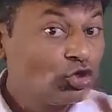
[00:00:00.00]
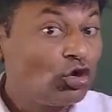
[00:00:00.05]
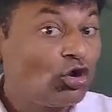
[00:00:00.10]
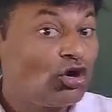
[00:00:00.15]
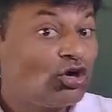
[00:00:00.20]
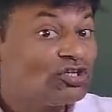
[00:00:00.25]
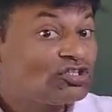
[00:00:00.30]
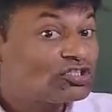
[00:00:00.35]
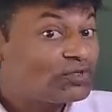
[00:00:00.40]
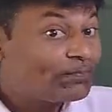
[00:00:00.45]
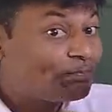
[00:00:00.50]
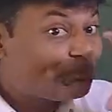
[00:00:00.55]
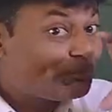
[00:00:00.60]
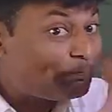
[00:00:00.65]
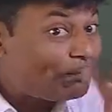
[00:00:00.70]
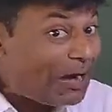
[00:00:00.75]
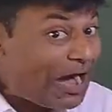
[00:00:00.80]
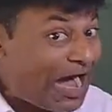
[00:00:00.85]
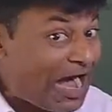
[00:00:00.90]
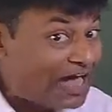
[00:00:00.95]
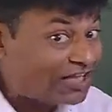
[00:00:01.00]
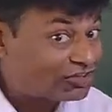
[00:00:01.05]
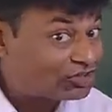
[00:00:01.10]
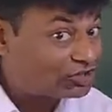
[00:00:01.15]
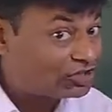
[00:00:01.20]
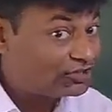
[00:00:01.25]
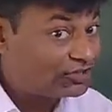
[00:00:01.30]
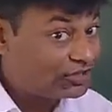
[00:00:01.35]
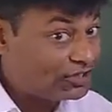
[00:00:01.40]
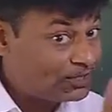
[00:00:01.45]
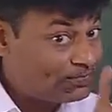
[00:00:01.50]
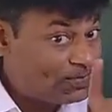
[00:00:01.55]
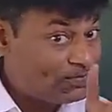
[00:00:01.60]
those parts,